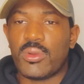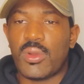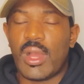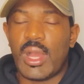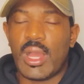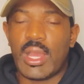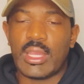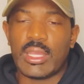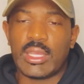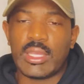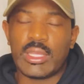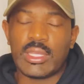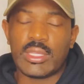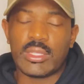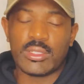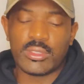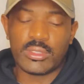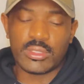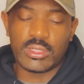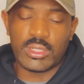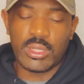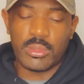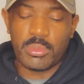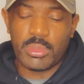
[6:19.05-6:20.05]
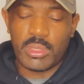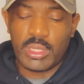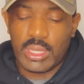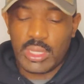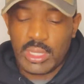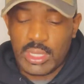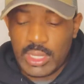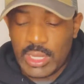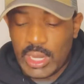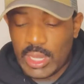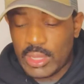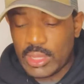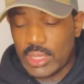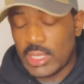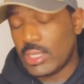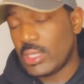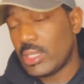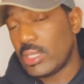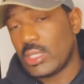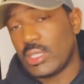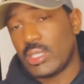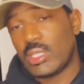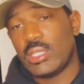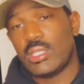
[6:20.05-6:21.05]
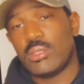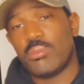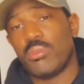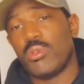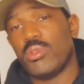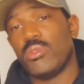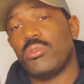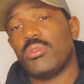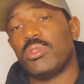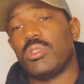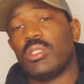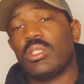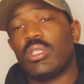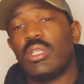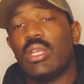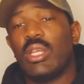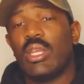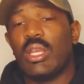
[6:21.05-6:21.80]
hiking or something, then I think that these boots